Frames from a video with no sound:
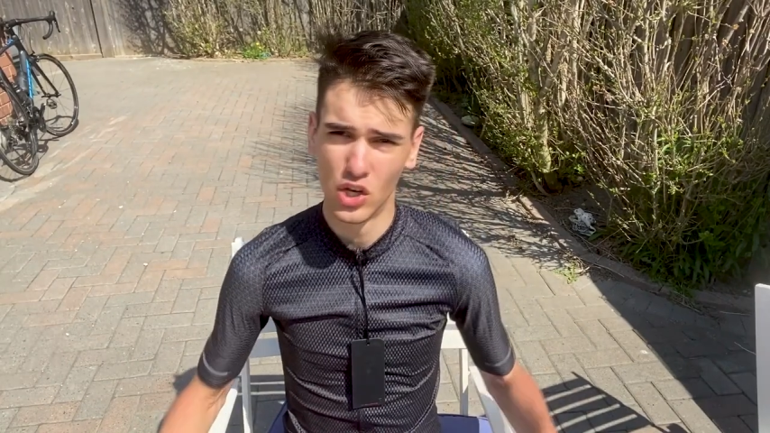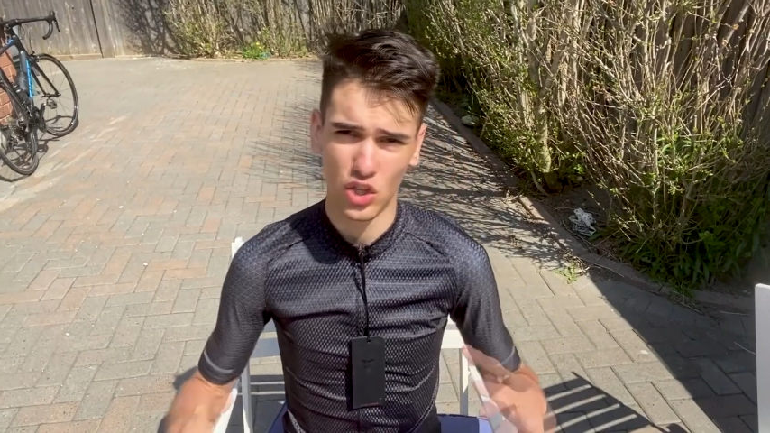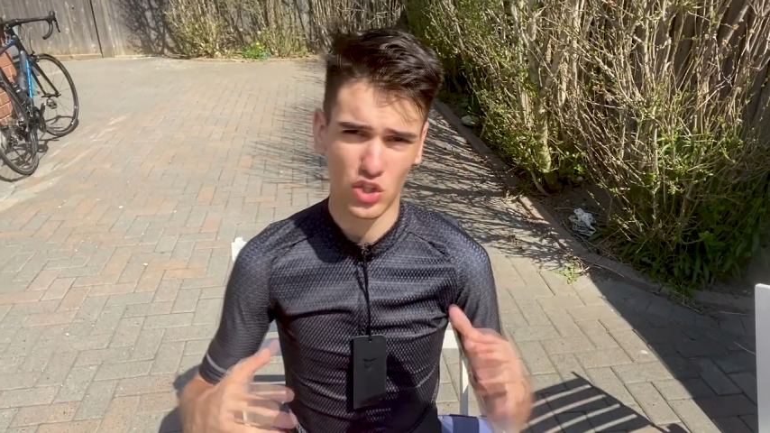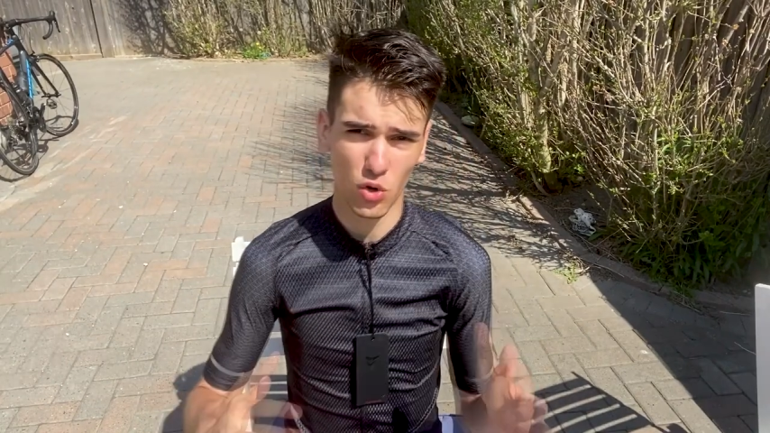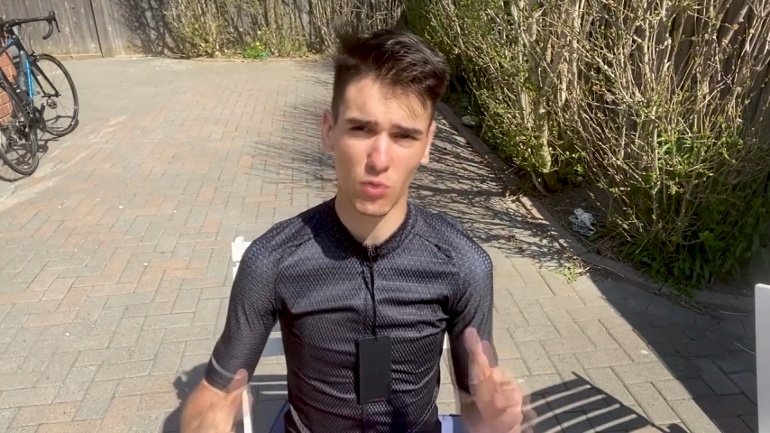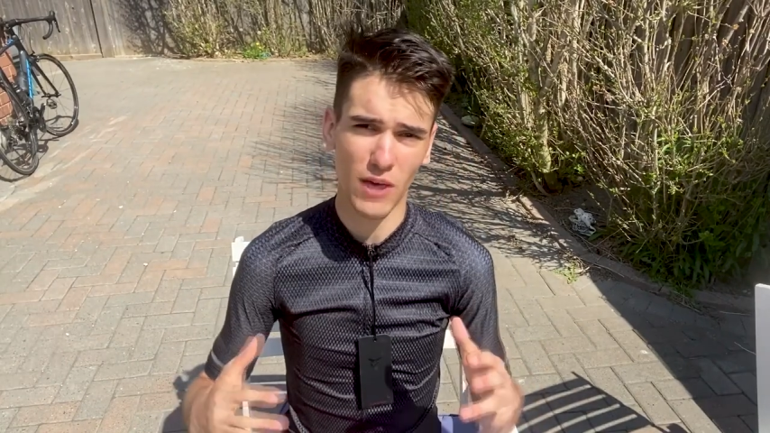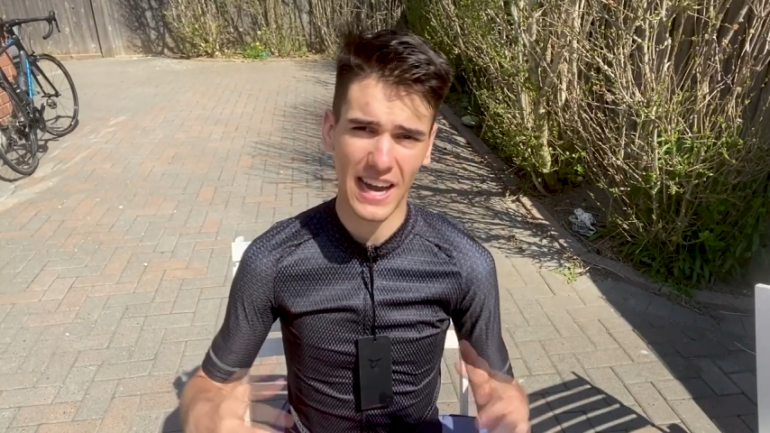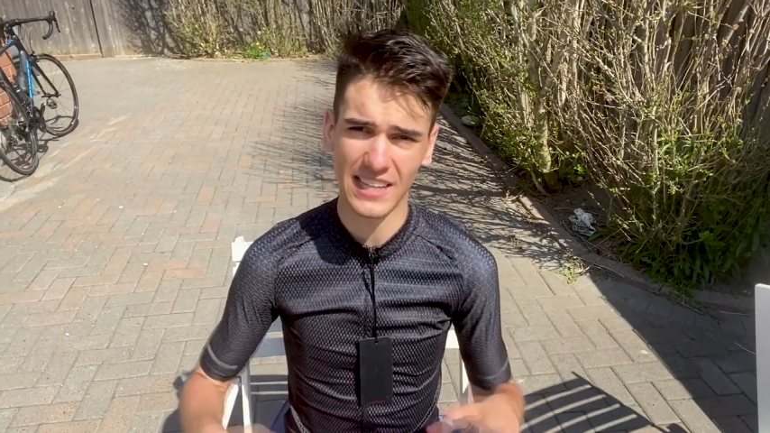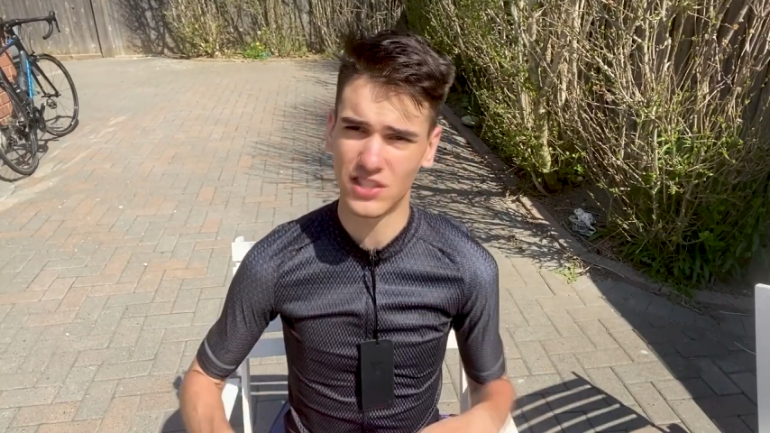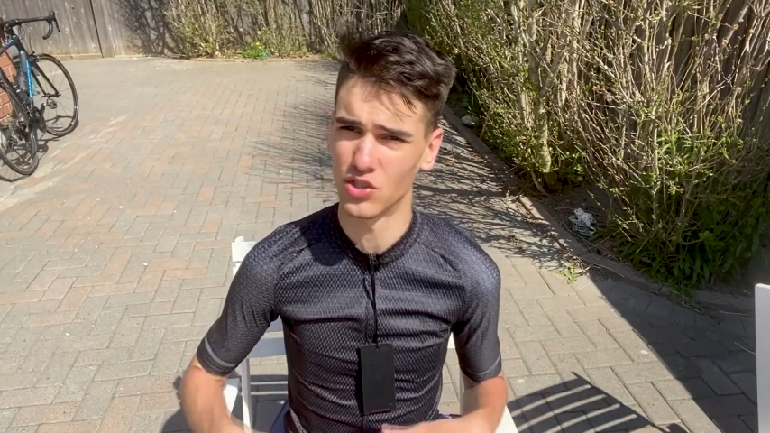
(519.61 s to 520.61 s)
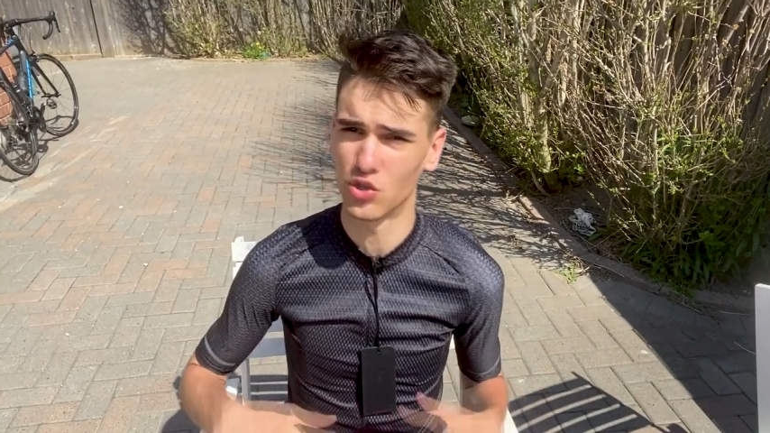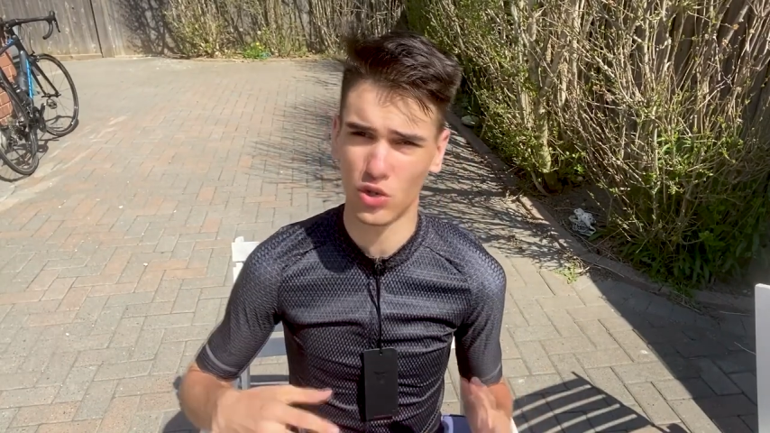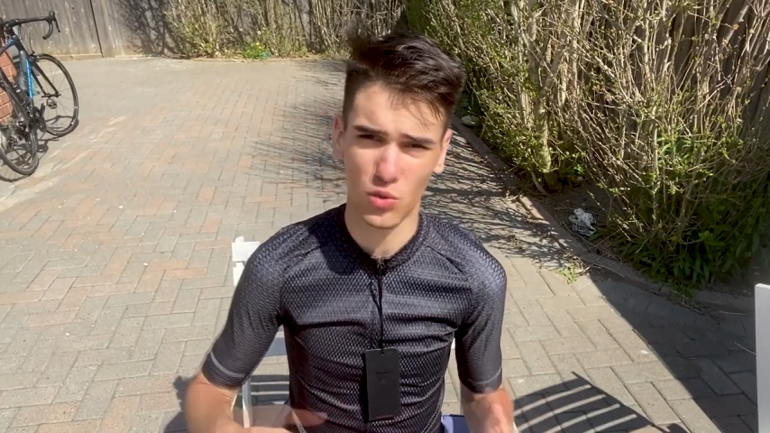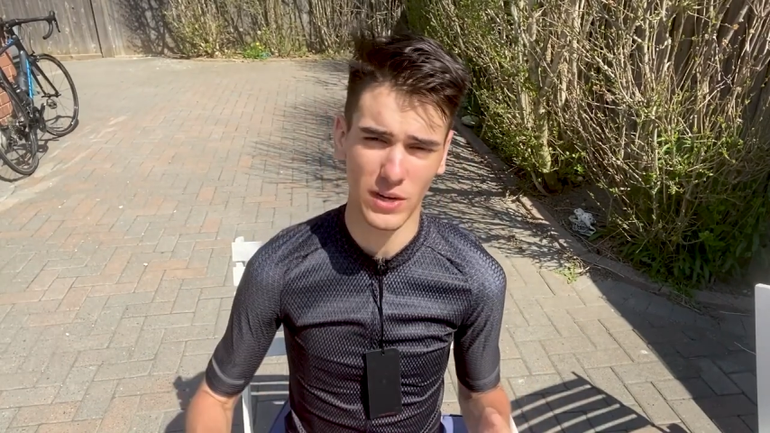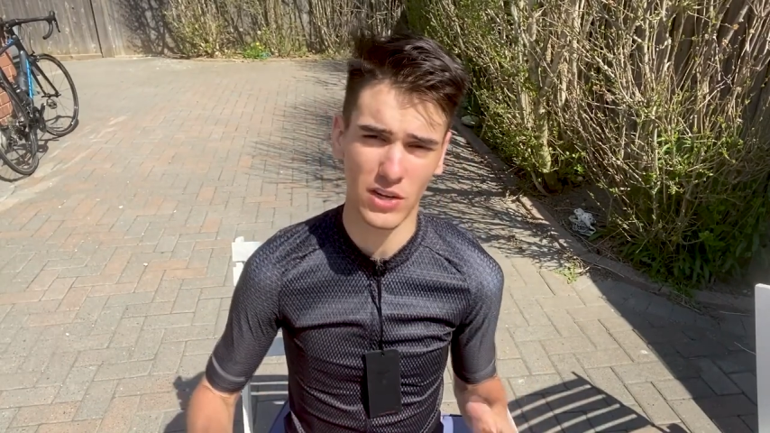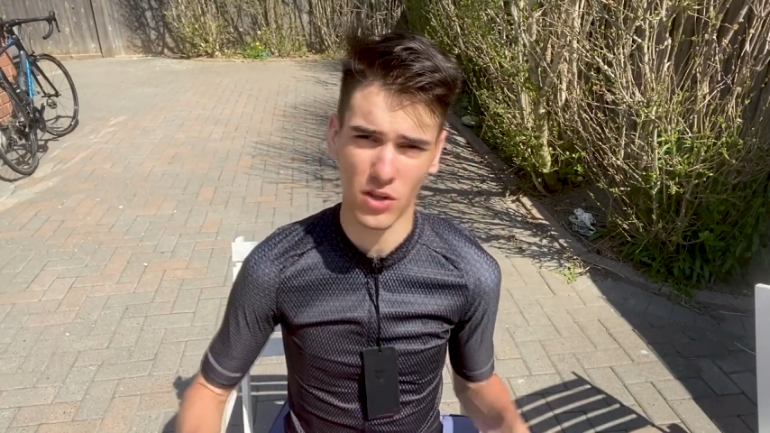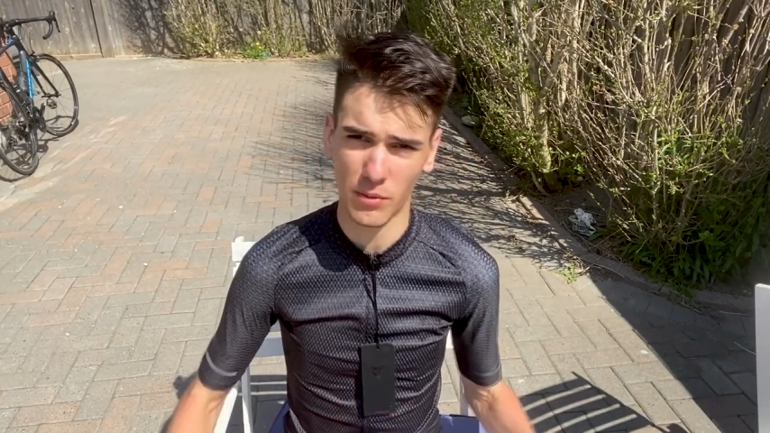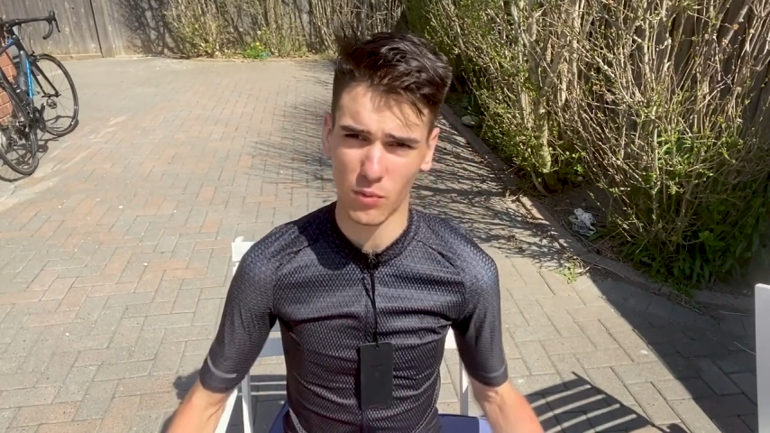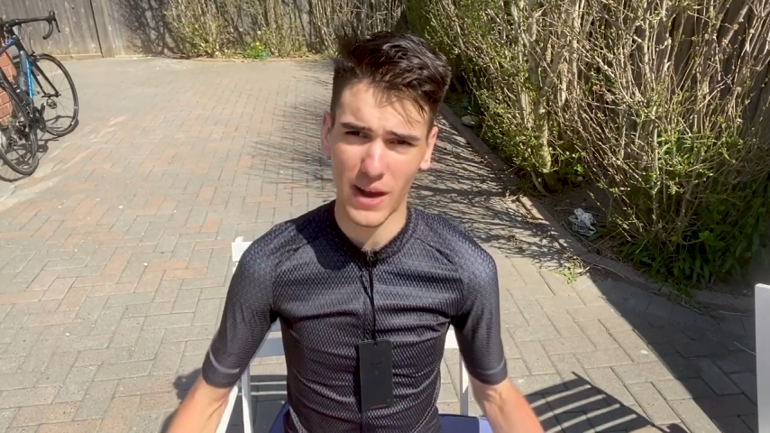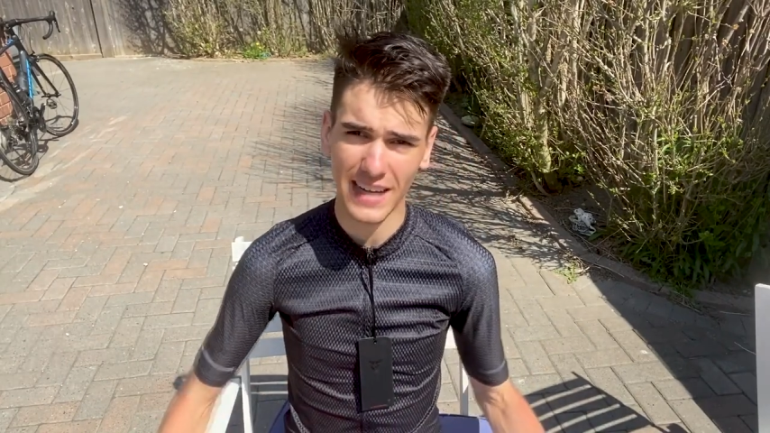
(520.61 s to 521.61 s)
short rides, short 20
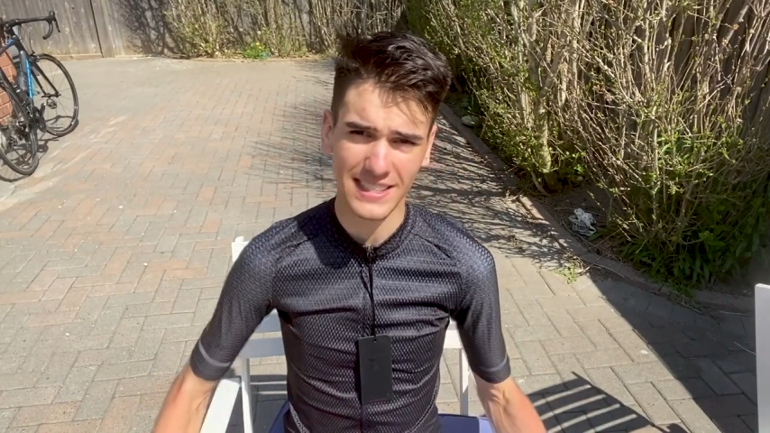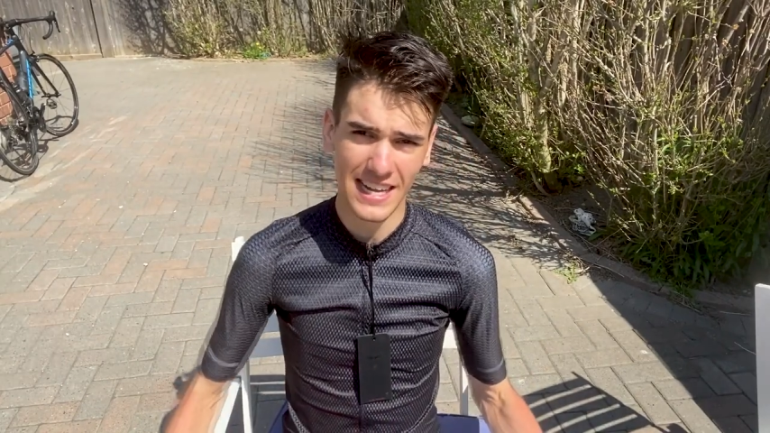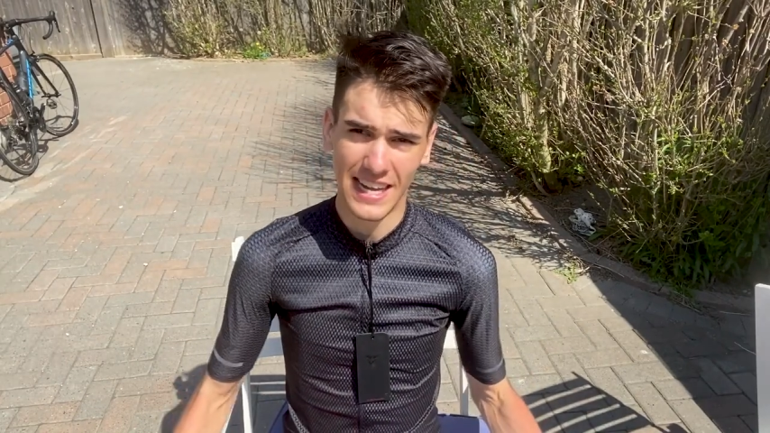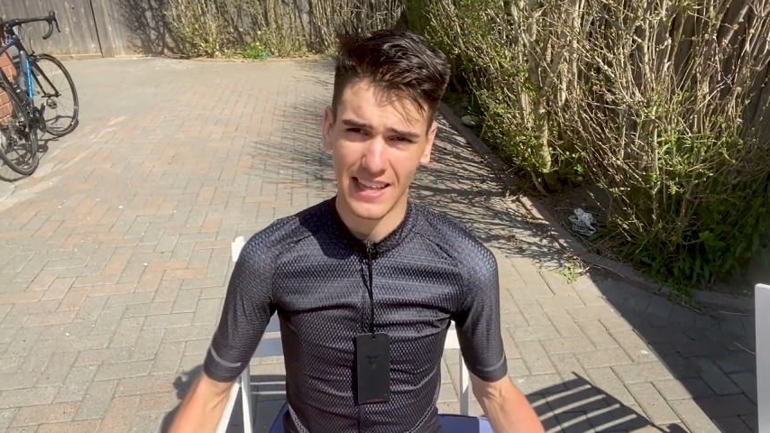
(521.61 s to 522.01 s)
kilometer rides,